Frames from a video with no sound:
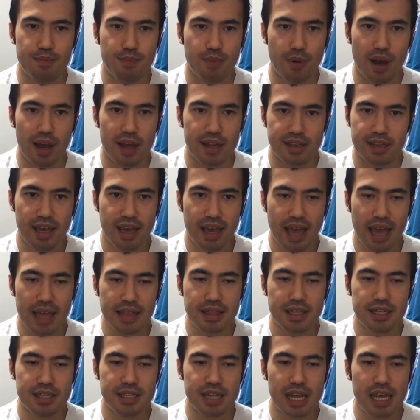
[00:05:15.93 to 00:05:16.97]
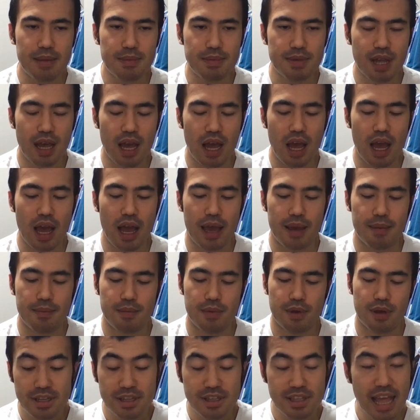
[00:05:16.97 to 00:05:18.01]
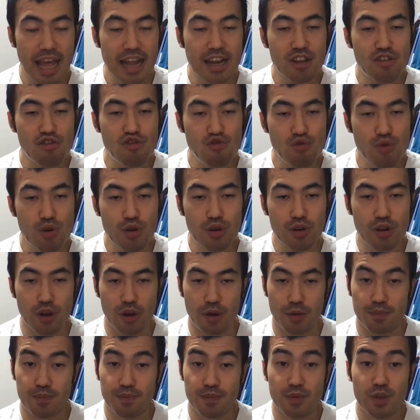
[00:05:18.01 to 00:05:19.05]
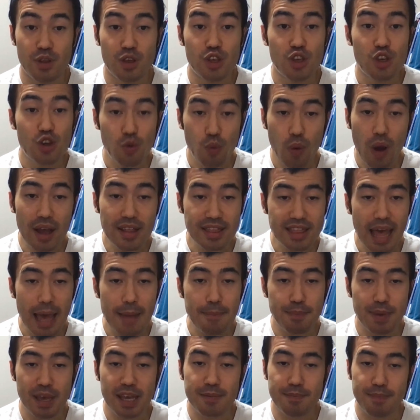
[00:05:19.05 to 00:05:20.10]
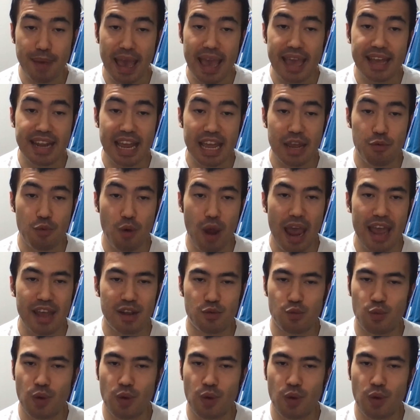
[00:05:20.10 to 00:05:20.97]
But at the same time, Dennis Schroeder, you want that big payday, right?